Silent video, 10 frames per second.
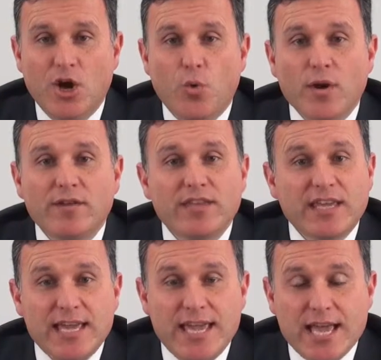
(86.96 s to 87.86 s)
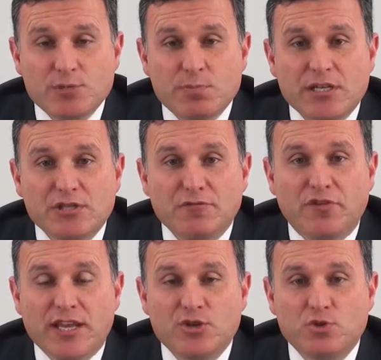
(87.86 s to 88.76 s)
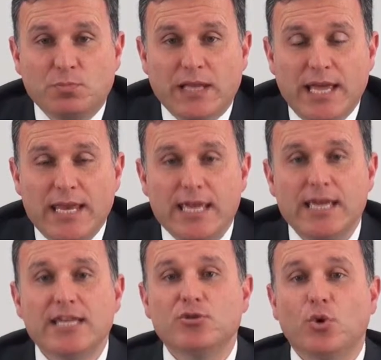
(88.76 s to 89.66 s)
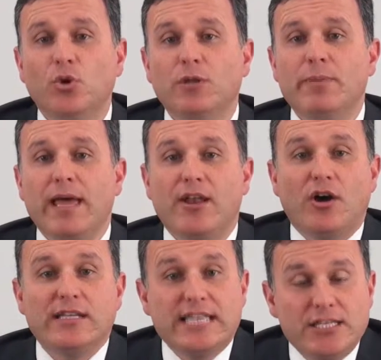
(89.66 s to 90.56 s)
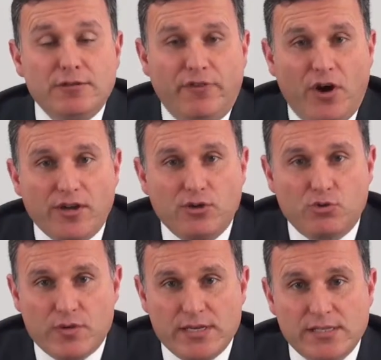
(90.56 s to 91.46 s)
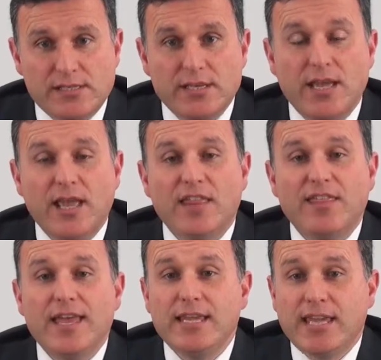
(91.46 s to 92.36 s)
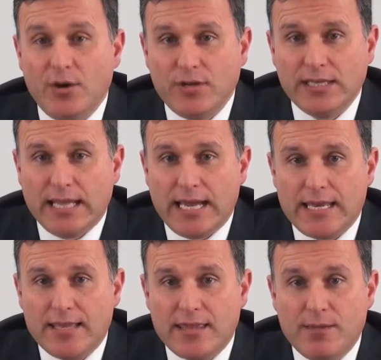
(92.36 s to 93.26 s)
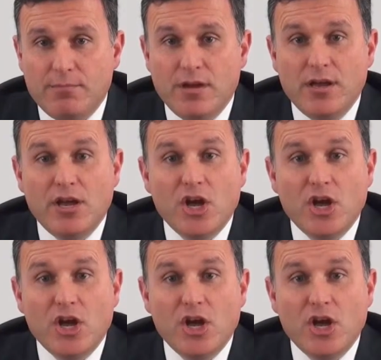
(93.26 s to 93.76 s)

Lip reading: One of the key aspects of financial planning is all about identifying your risks, then calculating them,